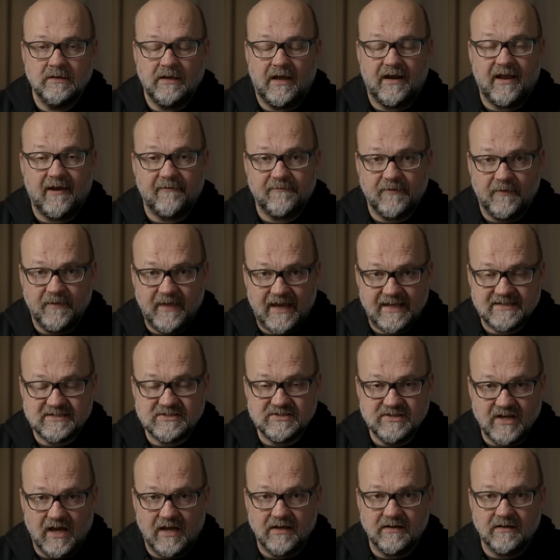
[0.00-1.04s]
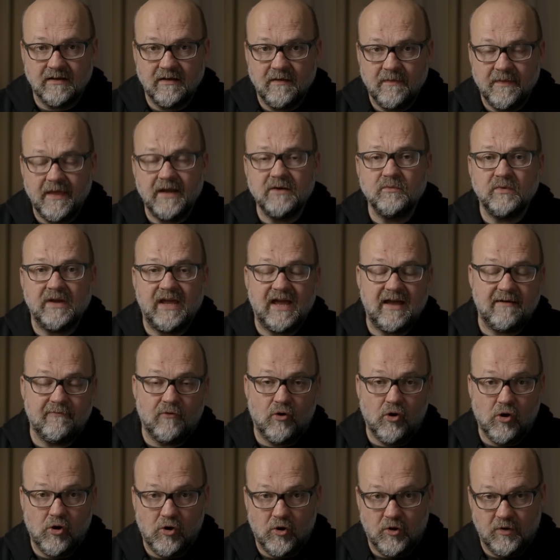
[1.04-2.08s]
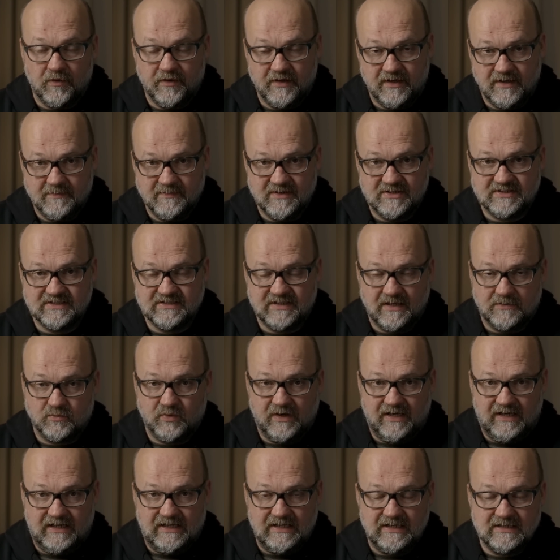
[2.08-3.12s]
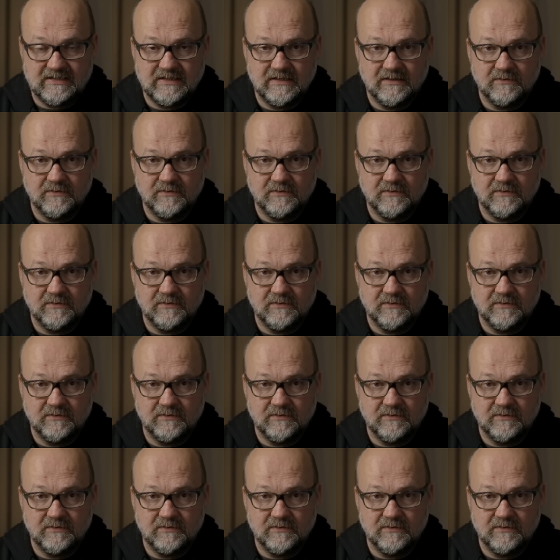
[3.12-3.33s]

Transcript: And after that's done, then we have all the images that we need.